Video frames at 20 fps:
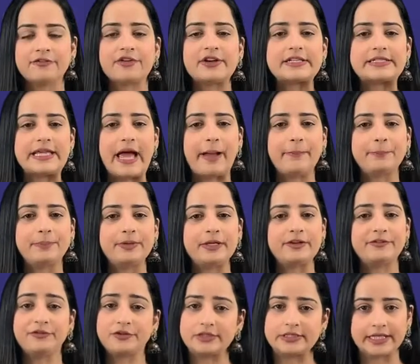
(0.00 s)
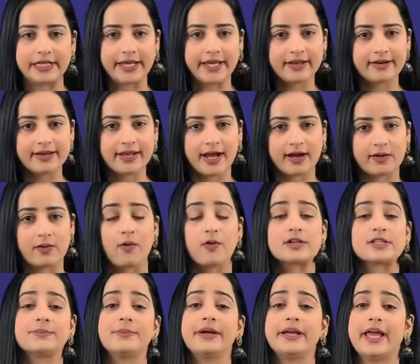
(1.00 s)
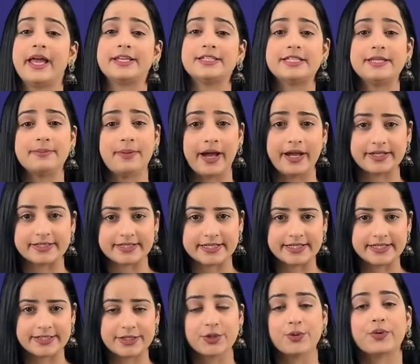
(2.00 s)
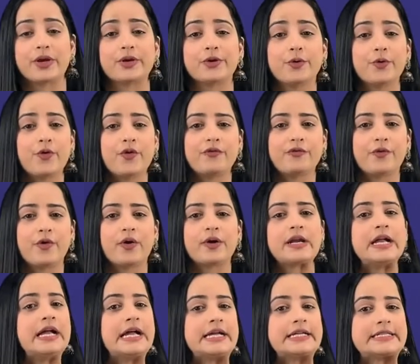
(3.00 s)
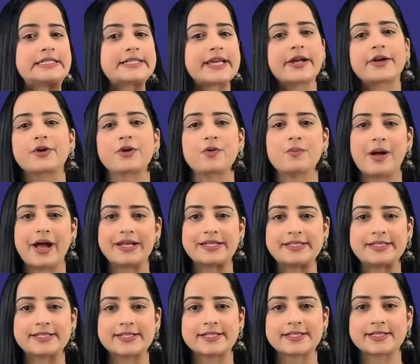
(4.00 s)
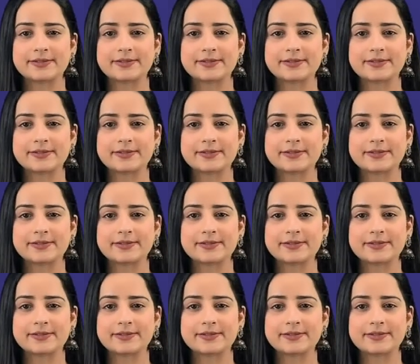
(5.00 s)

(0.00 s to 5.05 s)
For example, for diarrhea caused by antibiotics, you can go for Saccharomyces